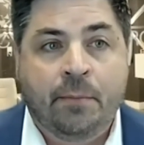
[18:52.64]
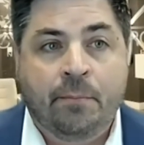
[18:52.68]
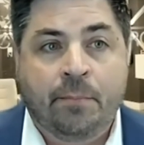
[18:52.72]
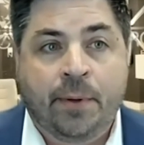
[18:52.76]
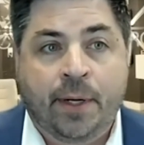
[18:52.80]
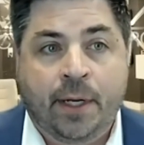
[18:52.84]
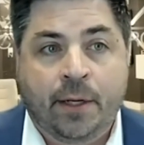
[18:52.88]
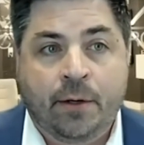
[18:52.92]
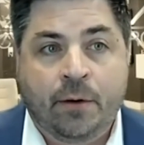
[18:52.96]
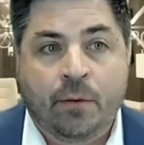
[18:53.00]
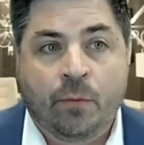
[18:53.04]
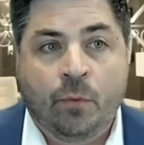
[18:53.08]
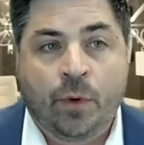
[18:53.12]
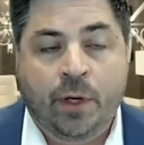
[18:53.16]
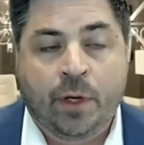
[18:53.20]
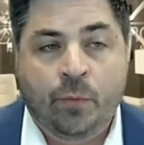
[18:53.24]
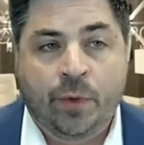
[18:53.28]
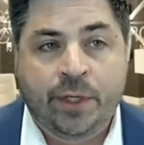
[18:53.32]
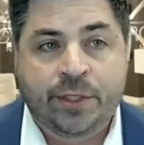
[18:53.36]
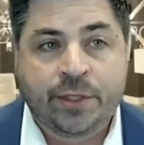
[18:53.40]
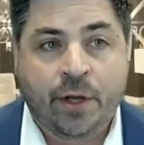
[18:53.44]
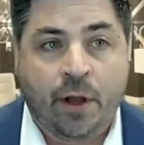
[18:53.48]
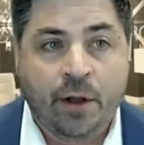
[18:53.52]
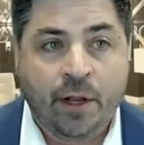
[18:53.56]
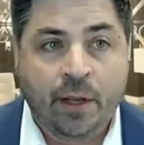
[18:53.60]
But when
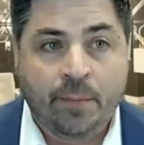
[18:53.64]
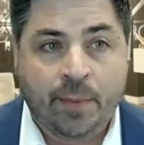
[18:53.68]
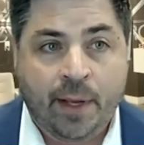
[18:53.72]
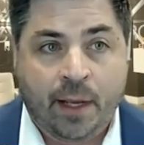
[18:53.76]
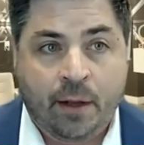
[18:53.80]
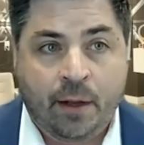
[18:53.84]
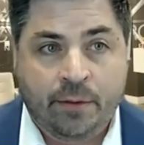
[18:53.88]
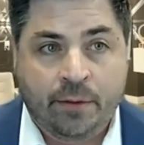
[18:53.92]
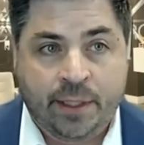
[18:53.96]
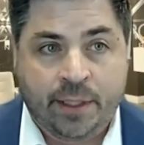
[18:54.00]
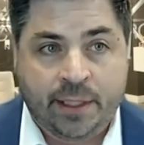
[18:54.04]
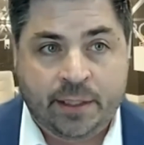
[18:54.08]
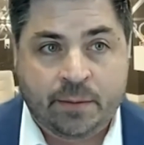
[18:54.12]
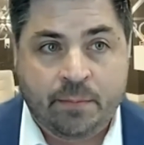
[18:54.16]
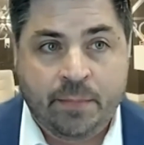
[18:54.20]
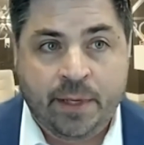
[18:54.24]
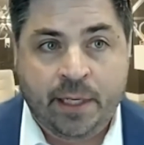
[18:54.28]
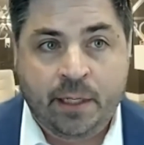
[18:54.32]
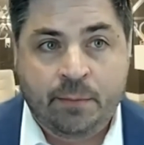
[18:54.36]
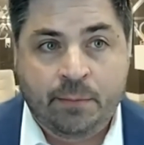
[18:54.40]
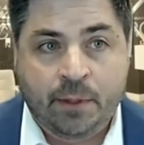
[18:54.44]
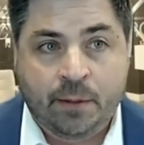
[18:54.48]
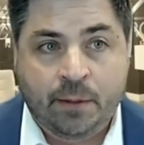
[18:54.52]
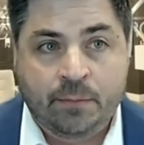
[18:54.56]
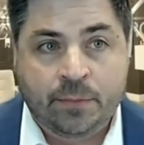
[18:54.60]
we talk about these
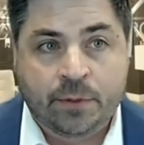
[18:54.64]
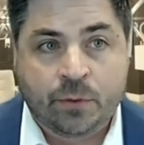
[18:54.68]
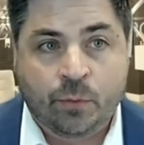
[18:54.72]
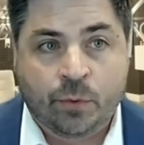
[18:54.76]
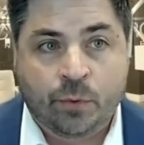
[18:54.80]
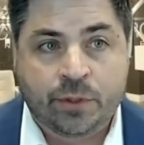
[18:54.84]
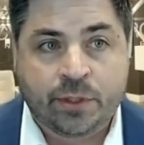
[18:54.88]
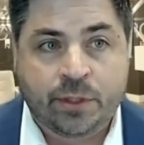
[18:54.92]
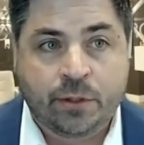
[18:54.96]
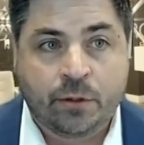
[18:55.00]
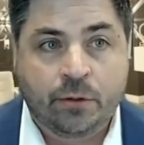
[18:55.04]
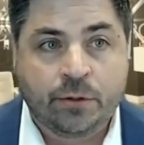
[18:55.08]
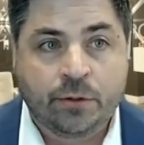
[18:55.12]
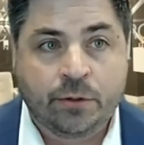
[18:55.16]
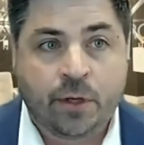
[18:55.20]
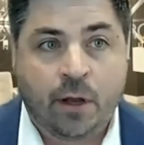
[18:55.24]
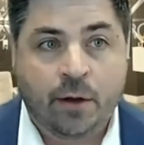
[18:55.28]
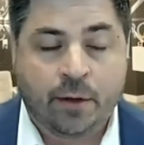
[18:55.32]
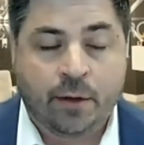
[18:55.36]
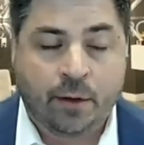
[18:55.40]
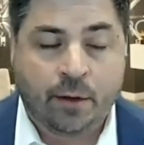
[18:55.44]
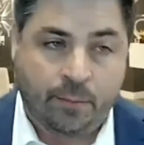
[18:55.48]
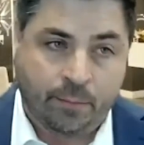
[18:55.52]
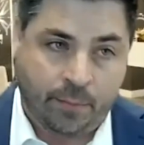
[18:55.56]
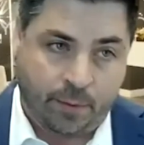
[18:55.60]
minimums, we're still
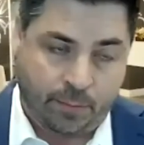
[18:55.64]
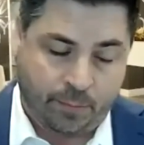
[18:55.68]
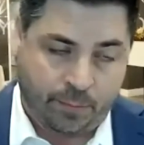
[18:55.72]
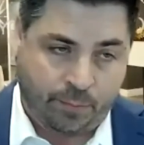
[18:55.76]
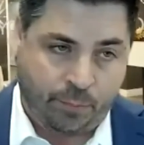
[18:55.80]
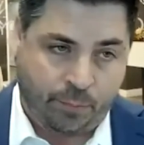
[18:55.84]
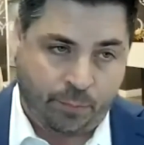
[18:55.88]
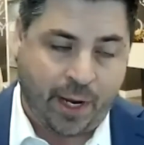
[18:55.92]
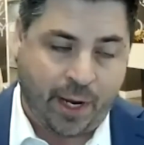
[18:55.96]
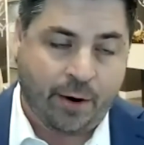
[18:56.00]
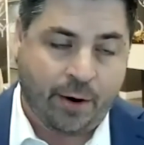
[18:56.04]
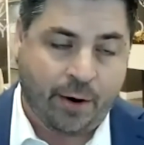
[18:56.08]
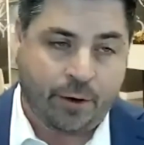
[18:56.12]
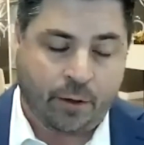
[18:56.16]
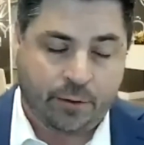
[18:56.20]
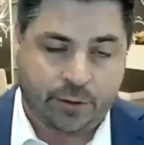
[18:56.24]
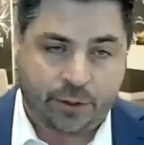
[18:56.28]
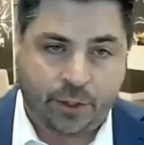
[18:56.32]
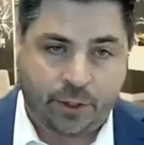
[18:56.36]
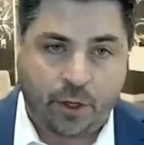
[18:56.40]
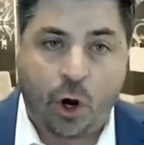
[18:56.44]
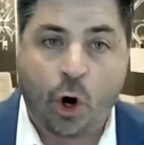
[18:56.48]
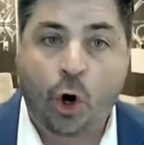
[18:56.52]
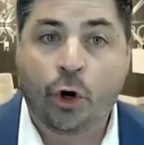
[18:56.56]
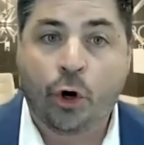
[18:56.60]
talking prior to
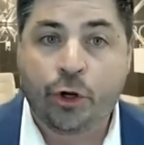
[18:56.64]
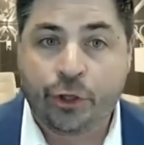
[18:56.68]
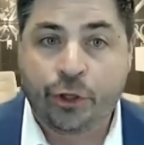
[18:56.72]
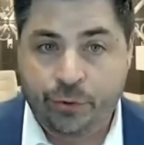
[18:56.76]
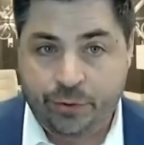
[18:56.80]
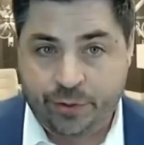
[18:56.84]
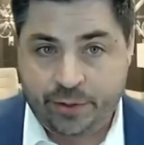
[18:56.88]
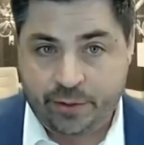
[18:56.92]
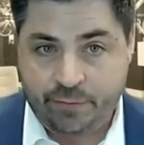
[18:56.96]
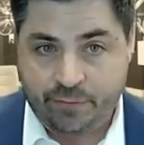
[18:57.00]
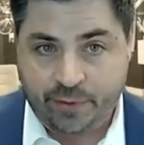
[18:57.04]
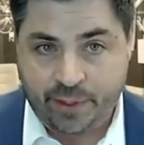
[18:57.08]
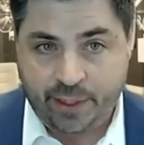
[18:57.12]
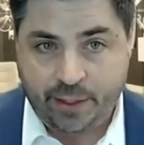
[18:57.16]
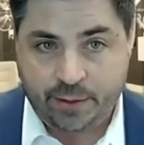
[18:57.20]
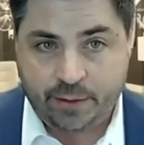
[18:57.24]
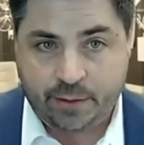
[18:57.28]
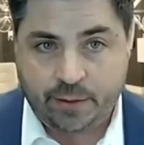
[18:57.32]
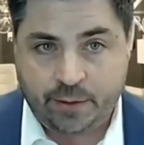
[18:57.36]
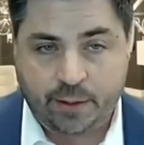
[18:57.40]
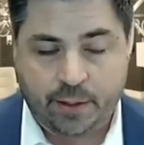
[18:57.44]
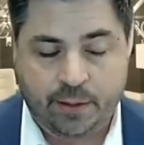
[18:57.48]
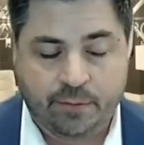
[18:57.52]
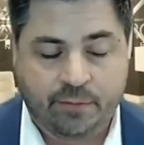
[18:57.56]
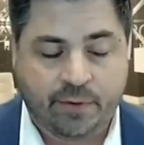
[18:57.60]
our use of these
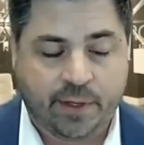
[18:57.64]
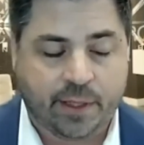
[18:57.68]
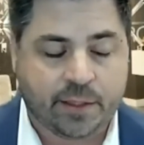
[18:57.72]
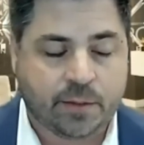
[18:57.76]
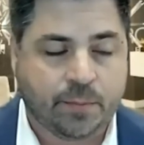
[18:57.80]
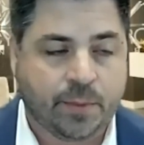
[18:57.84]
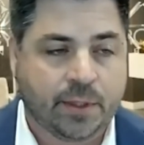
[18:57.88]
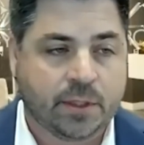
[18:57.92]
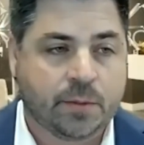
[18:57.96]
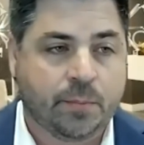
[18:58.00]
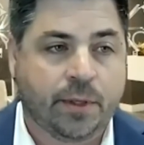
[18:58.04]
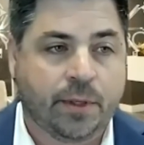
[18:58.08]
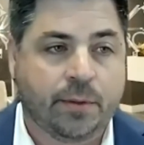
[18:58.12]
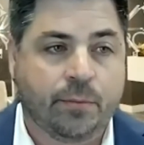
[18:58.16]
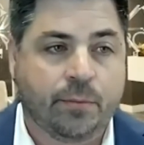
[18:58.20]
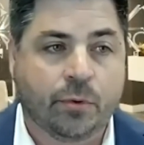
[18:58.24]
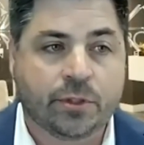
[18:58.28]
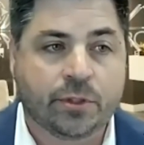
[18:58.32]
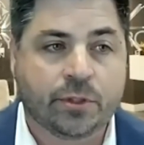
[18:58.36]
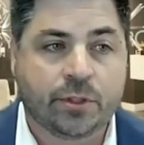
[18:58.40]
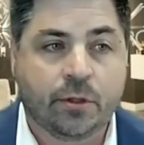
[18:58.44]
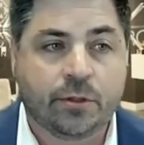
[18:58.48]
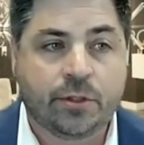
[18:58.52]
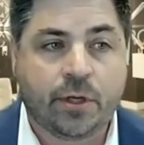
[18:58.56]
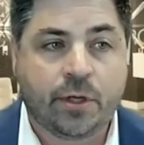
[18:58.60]
investments, but we're
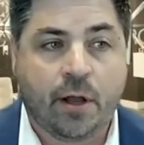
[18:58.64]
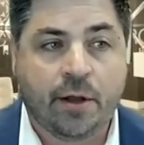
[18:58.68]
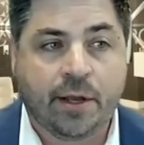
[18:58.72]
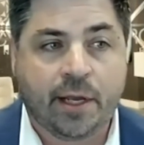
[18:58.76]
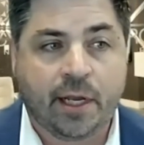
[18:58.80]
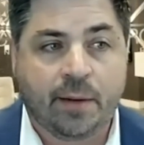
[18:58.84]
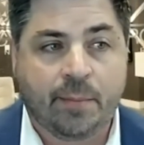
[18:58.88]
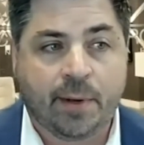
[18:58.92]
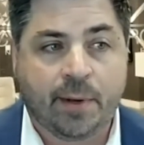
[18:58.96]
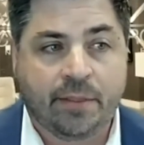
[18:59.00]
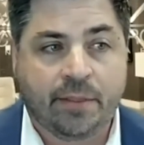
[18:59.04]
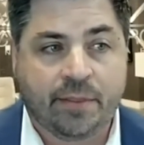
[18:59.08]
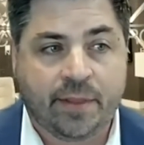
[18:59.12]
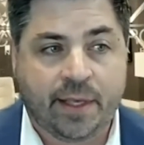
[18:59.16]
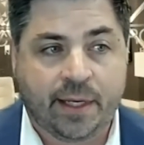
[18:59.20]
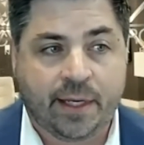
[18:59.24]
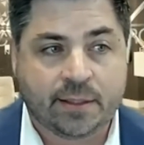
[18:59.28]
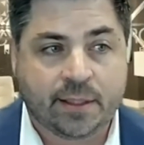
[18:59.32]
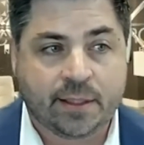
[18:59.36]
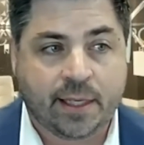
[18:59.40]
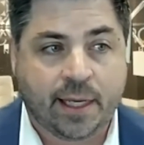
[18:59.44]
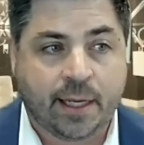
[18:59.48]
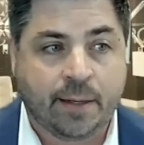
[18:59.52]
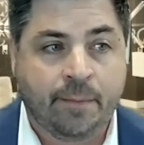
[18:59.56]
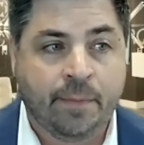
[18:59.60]
still talking about things
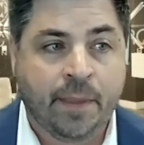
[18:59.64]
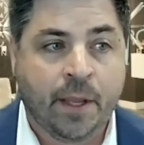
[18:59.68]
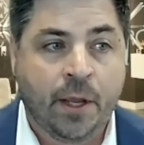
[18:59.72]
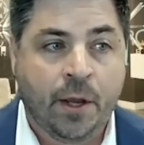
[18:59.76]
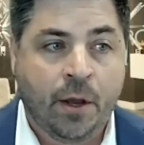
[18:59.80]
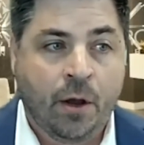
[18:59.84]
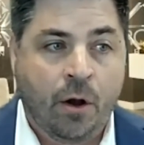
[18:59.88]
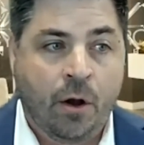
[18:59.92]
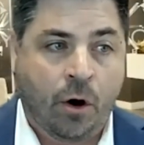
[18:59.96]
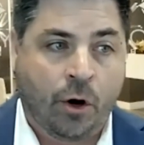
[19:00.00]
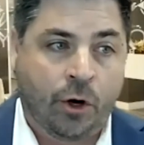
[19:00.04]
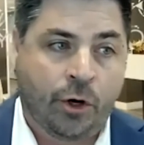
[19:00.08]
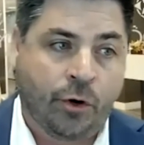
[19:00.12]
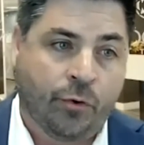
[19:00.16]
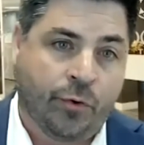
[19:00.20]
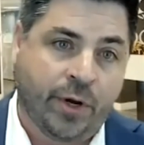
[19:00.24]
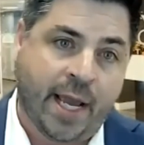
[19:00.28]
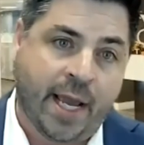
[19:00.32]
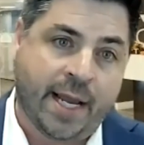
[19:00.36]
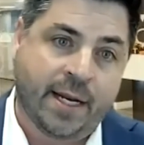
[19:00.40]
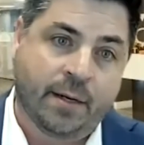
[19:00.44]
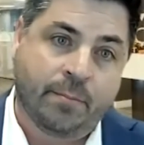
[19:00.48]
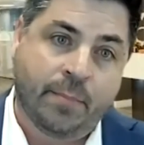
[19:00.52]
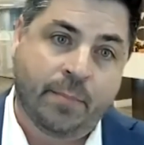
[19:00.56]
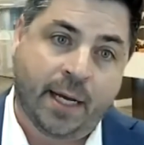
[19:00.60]
that are
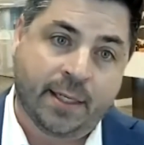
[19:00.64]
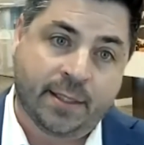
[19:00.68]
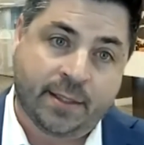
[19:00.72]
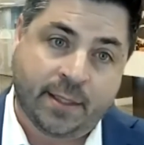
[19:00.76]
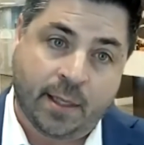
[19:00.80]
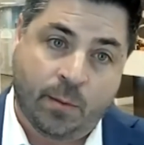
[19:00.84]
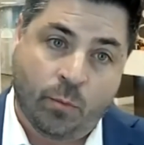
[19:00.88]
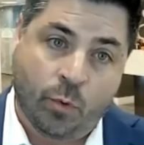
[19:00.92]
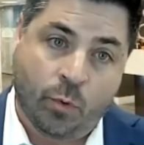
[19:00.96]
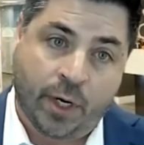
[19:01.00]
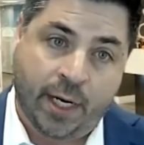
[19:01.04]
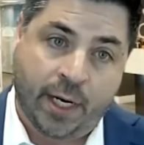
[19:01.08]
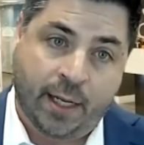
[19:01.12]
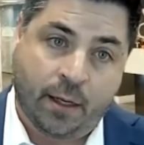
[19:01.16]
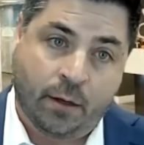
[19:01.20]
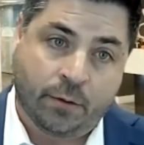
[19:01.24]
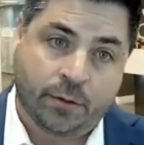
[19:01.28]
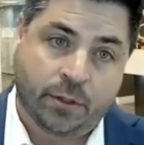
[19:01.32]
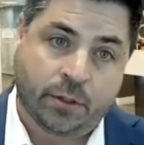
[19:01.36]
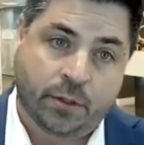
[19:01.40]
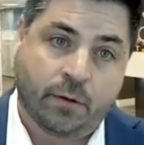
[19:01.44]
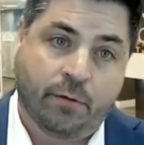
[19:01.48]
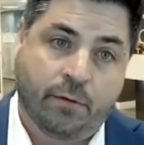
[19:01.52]
created by someone else